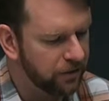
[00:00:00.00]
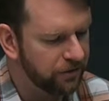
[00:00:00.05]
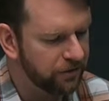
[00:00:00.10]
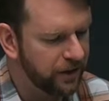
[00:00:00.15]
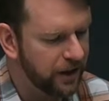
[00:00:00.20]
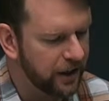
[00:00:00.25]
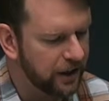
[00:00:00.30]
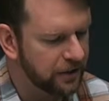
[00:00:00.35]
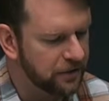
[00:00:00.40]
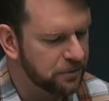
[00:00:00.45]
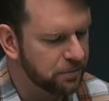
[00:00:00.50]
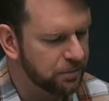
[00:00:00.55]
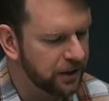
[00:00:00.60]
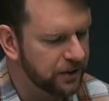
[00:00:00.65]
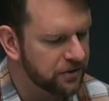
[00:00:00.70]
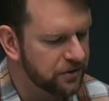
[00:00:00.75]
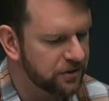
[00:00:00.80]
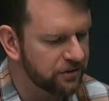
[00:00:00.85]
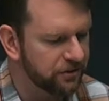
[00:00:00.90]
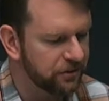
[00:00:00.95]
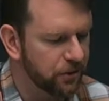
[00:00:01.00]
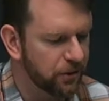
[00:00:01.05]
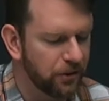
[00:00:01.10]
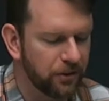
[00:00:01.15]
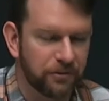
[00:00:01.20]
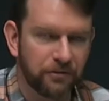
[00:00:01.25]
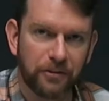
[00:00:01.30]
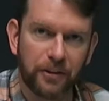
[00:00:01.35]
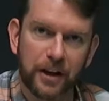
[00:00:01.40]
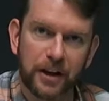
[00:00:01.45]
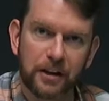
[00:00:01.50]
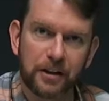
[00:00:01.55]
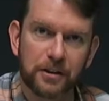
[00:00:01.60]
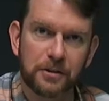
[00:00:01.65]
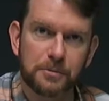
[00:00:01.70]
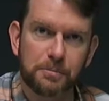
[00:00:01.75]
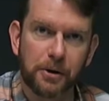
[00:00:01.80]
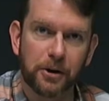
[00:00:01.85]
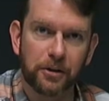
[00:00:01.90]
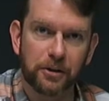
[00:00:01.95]
fans plus the 4th fan
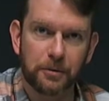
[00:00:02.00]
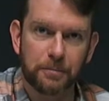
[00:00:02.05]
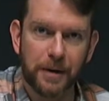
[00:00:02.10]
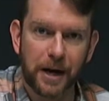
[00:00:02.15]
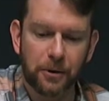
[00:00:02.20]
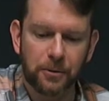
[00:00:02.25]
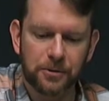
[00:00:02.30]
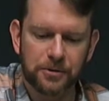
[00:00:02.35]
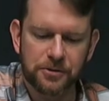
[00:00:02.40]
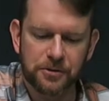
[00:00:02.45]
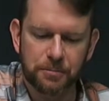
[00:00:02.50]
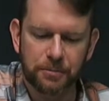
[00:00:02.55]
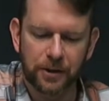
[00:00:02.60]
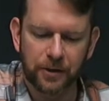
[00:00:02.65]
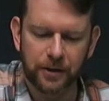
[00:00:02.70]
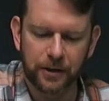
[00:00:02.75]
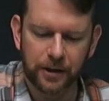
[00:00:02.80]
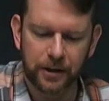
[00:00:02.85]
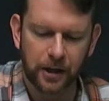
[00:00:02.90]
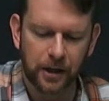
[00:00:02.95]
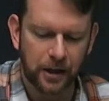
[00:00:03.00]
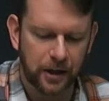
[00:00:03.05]
as part of the power supply.